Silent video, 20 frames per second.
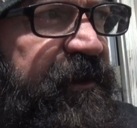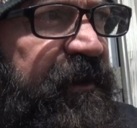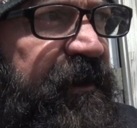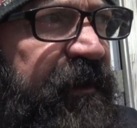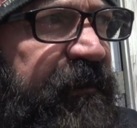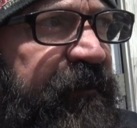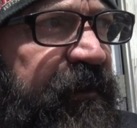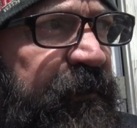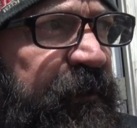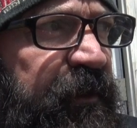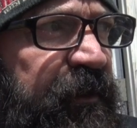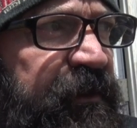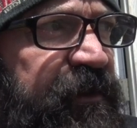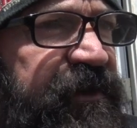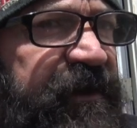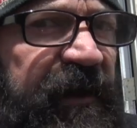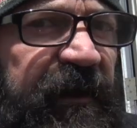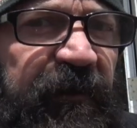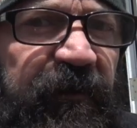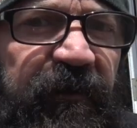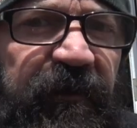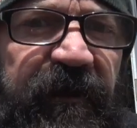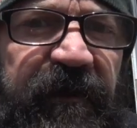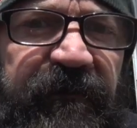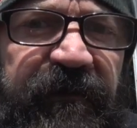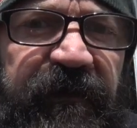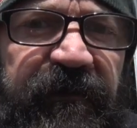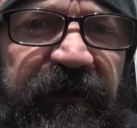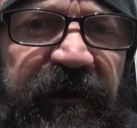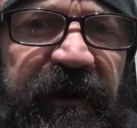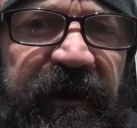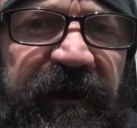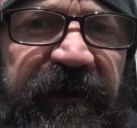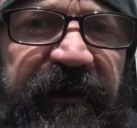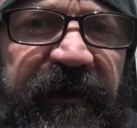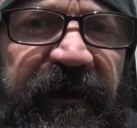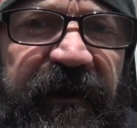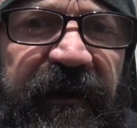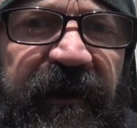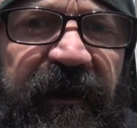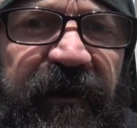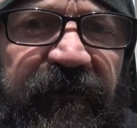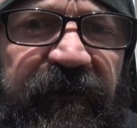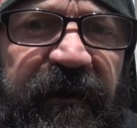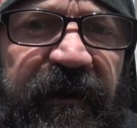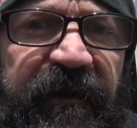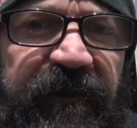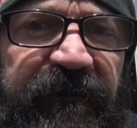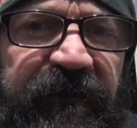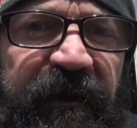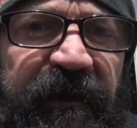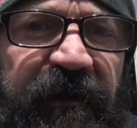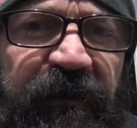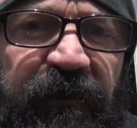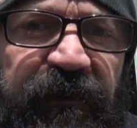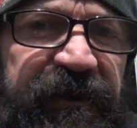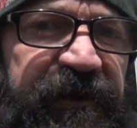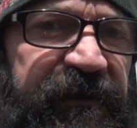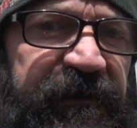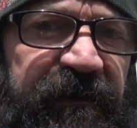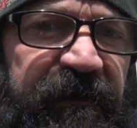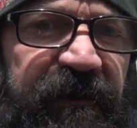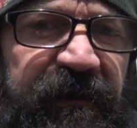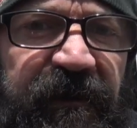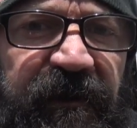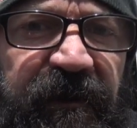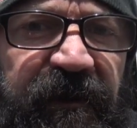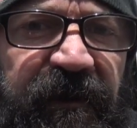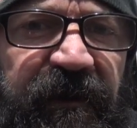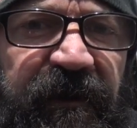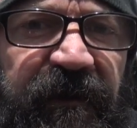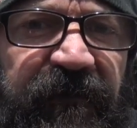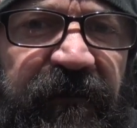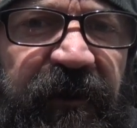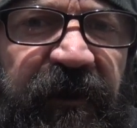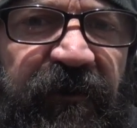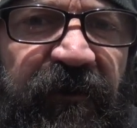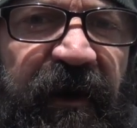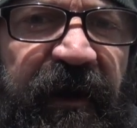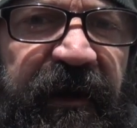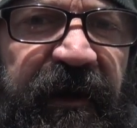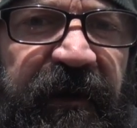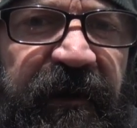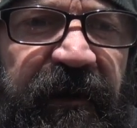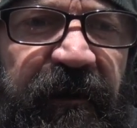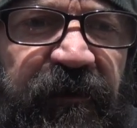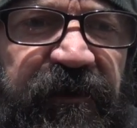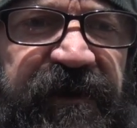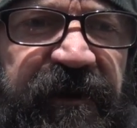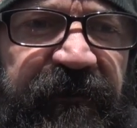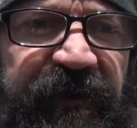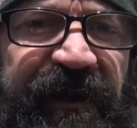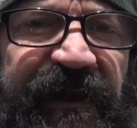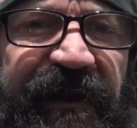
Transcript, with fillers: that every motorcycle I've ever had that I got rid of, I always regretted it. I was never